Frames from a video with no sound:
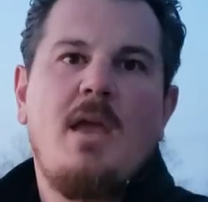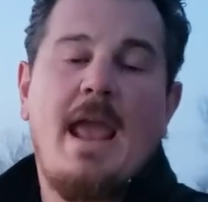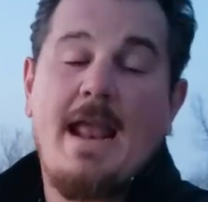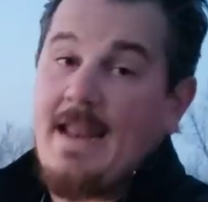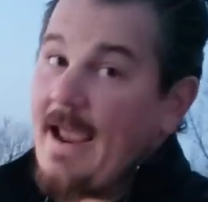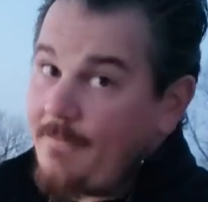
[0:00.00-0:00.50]

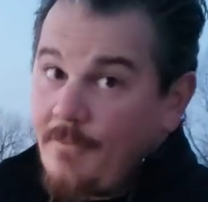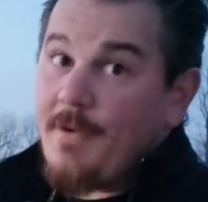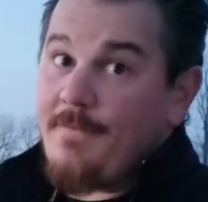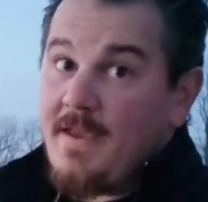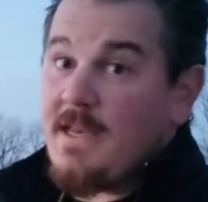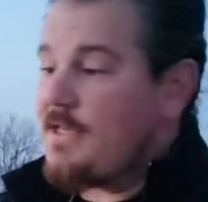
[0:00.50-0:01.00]
and
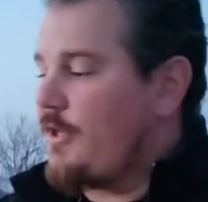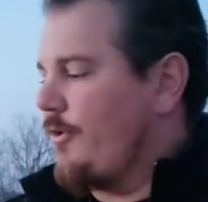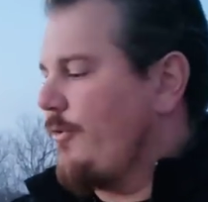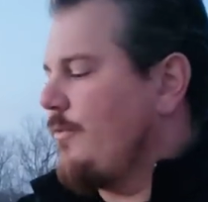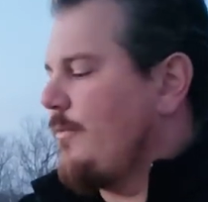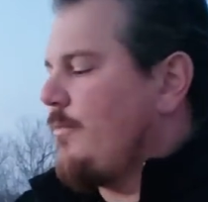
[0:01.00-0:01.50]
every
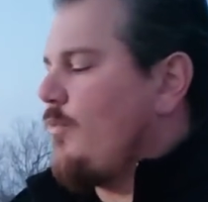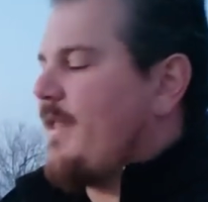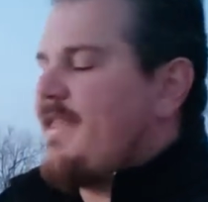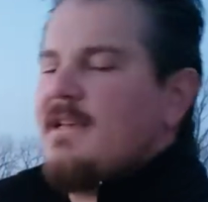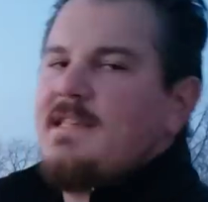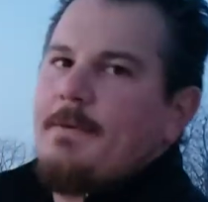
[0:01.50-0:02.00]
V2,
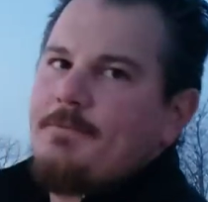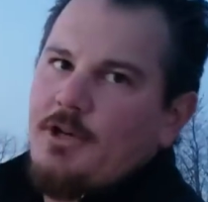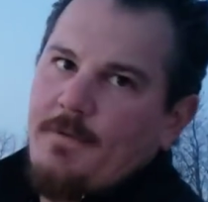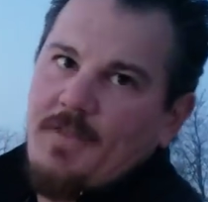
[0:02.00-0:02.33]
with the exception